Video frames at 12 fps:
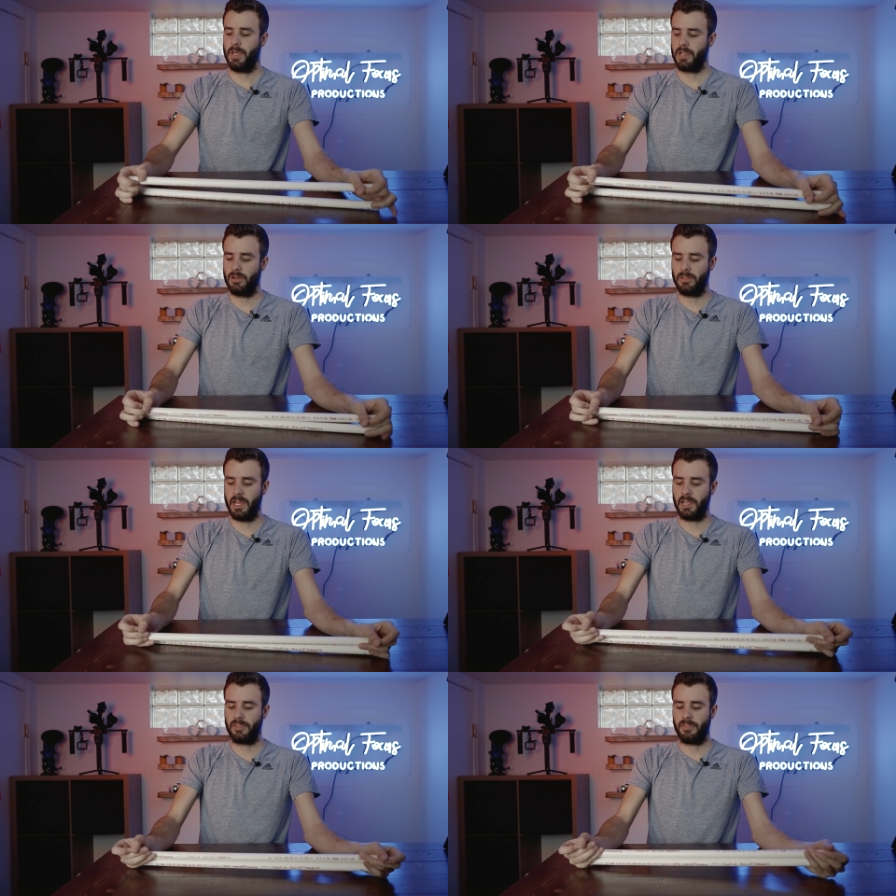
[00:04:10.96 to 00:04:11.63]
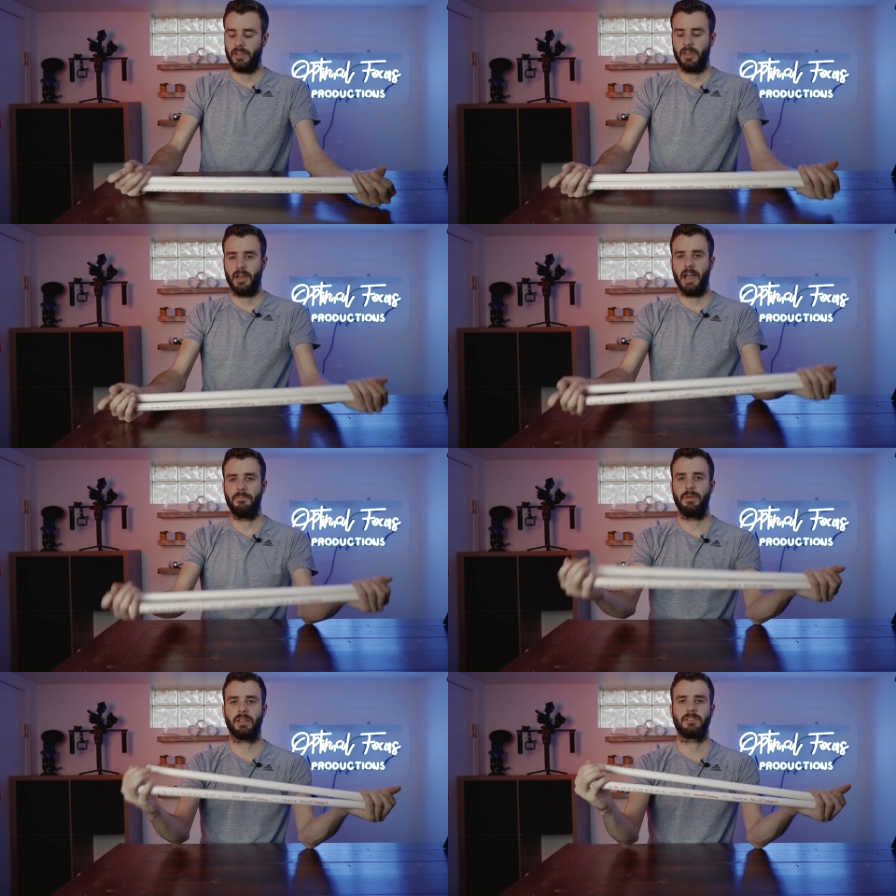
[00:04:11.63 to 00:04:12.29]
Pick your length.
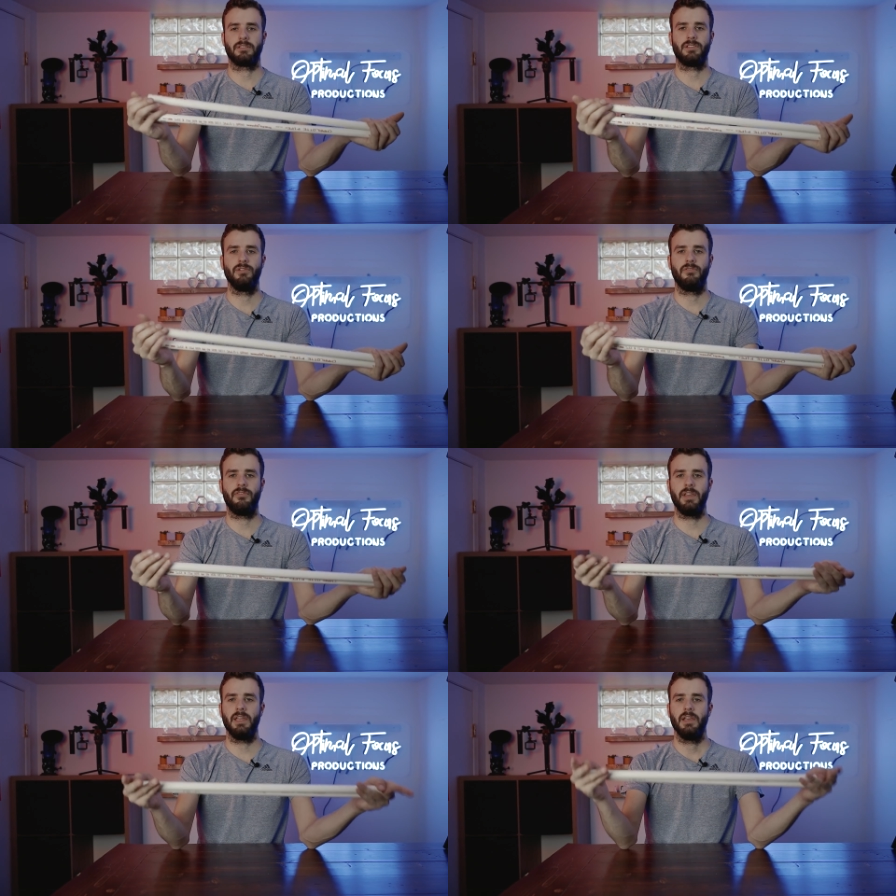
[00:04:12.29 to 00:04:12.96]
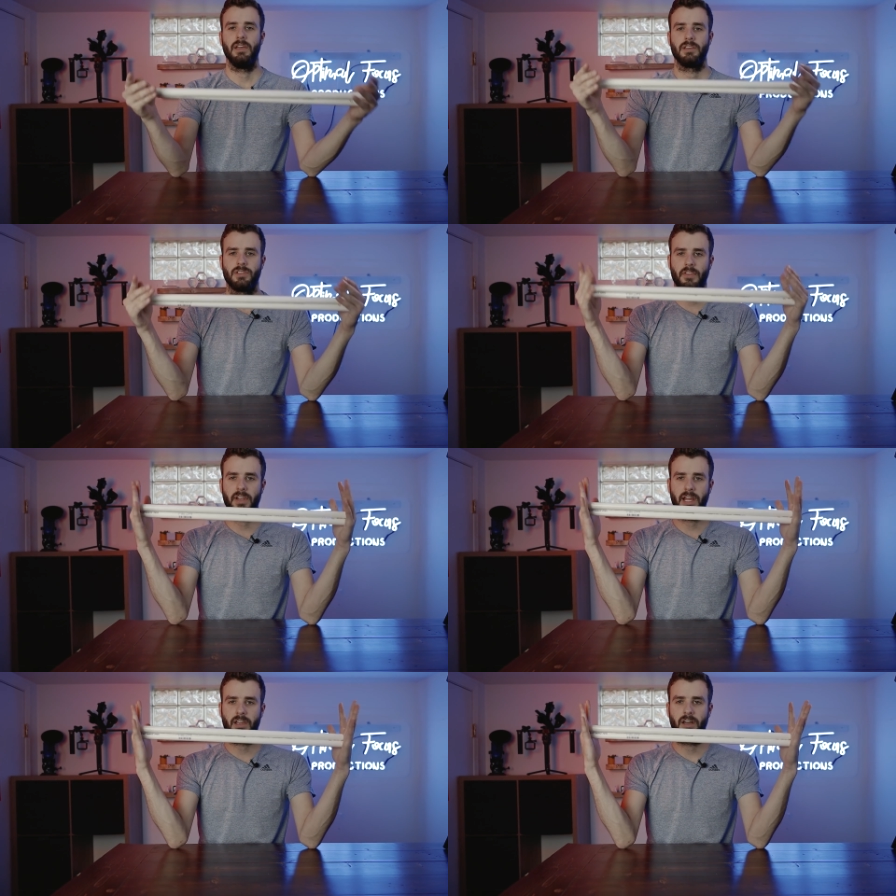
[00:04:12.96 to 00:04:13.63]
I picked two feet, so
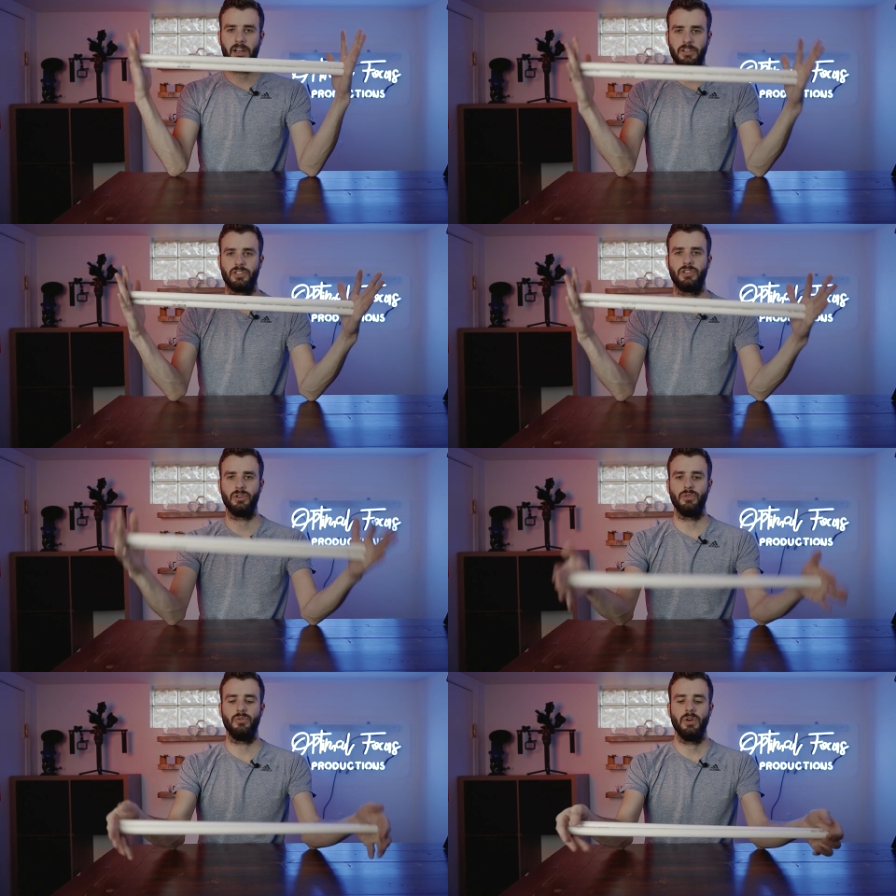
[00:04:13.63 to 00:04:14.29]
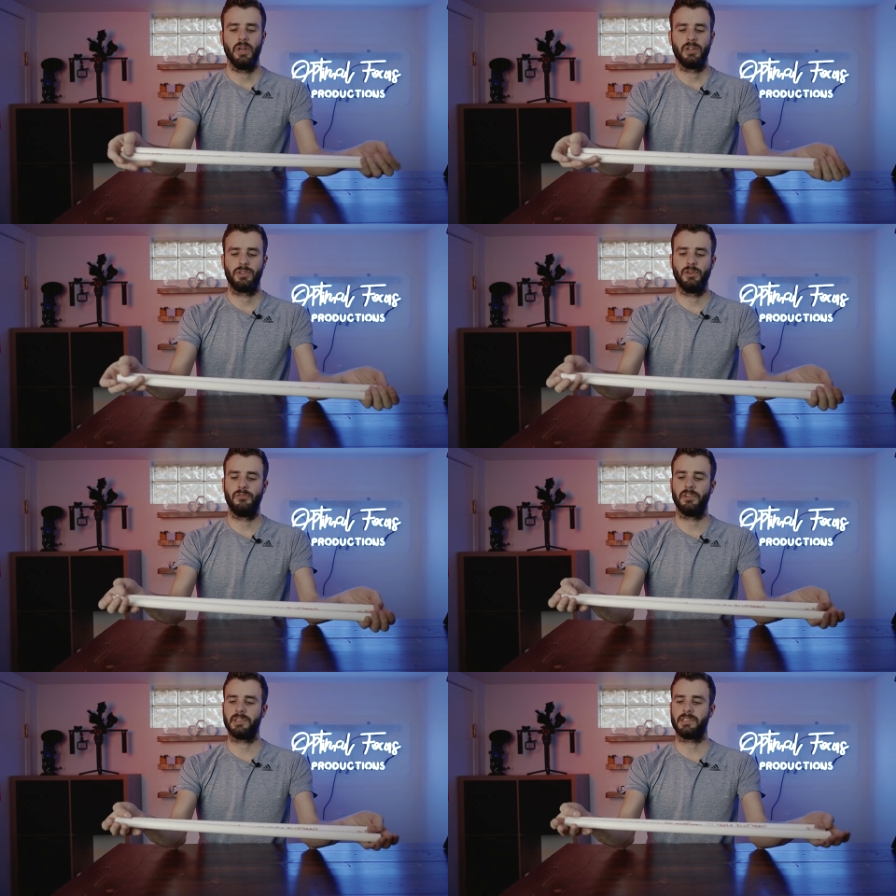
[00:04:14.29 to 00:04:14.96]
then I cut two
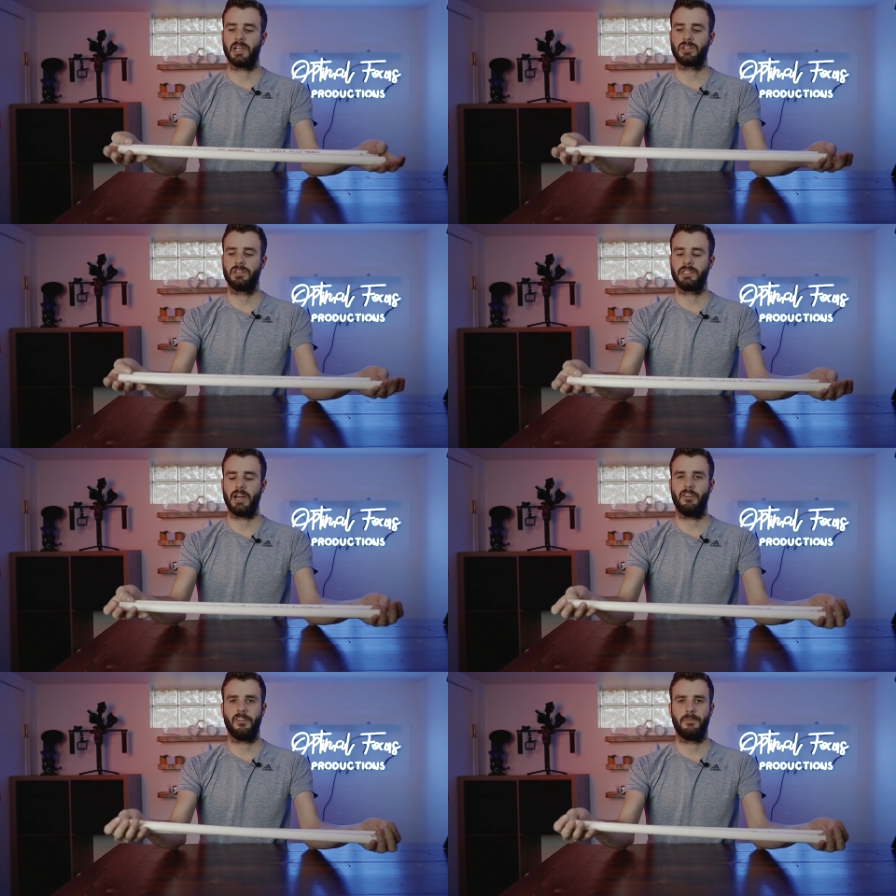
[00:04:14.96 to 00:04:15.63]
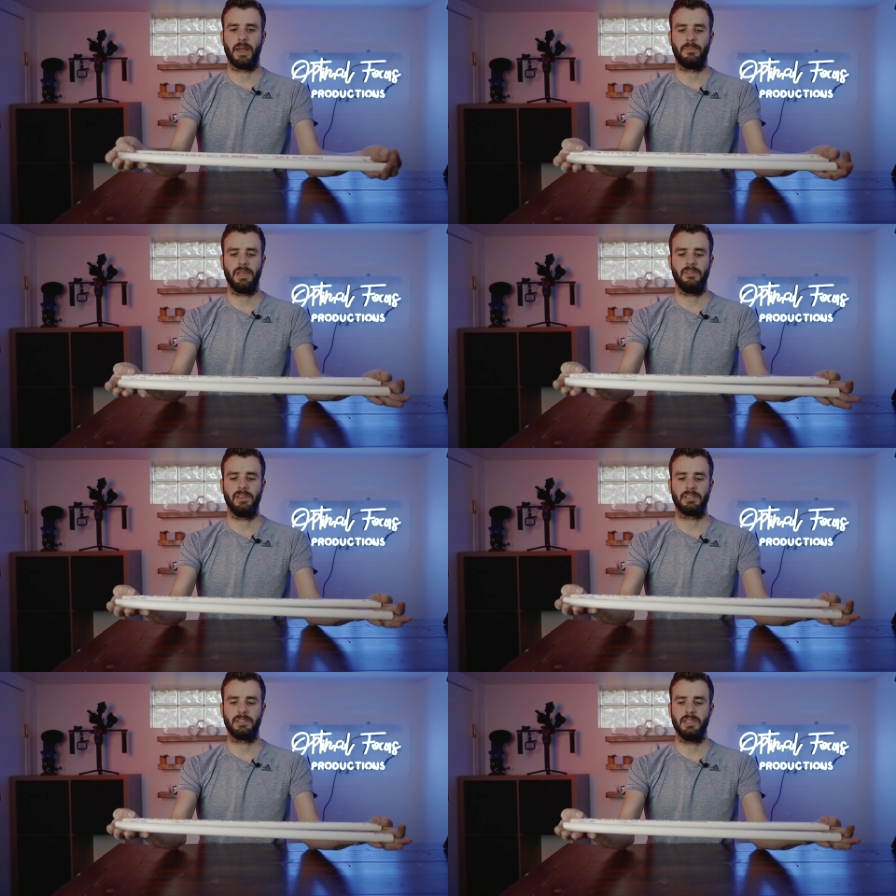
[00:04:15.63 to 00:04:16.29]
two foot sections out of my
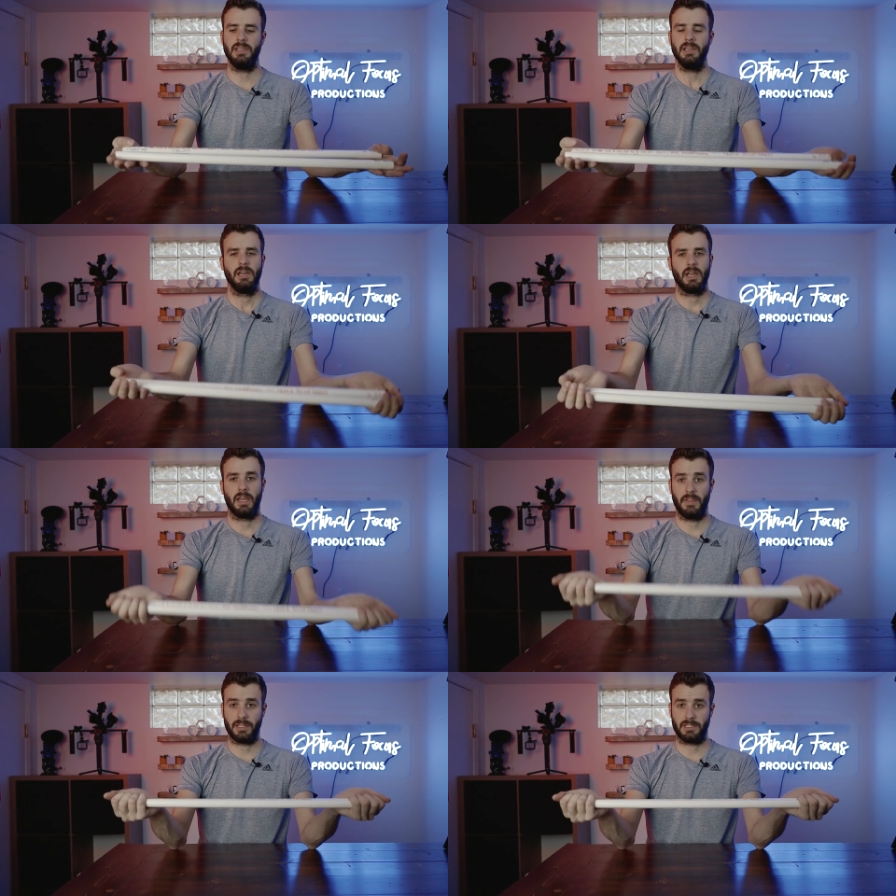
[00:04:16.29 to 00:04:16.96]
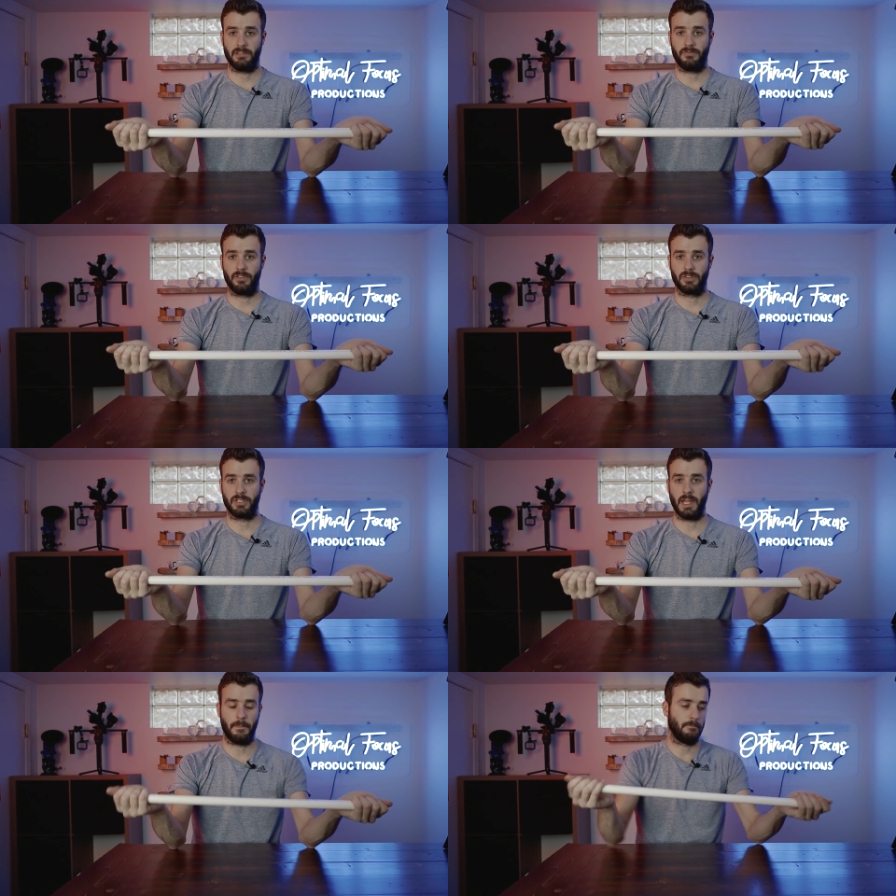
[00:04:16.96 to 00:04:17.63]
PVC and that's the
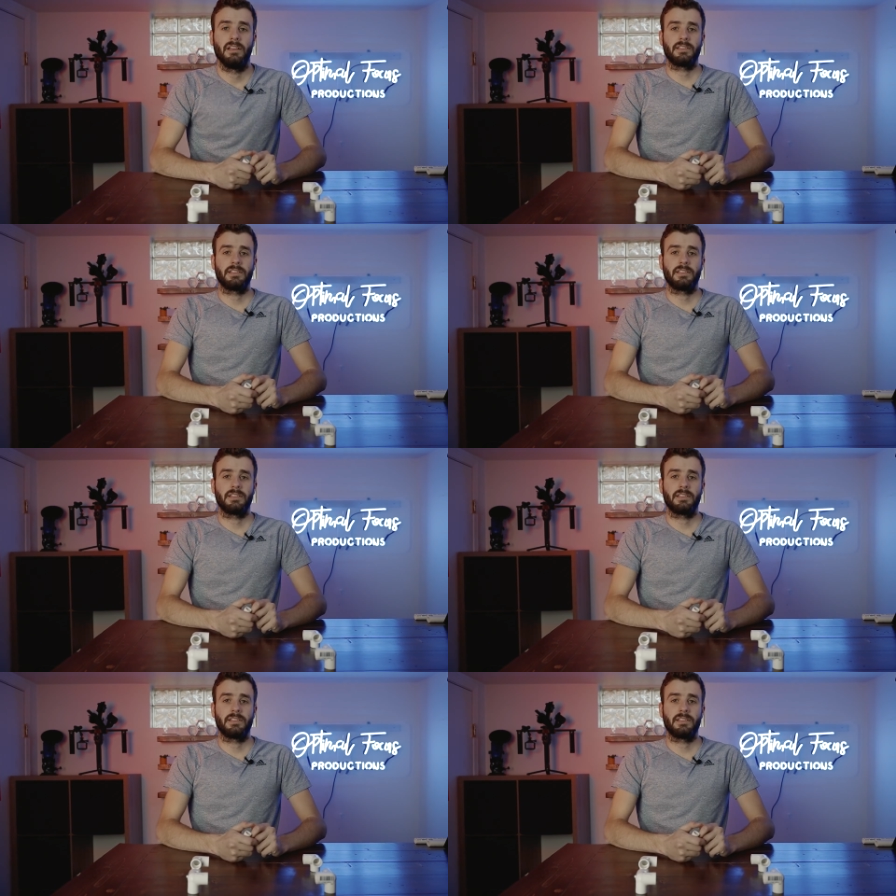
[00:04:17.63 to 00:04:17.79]
first step.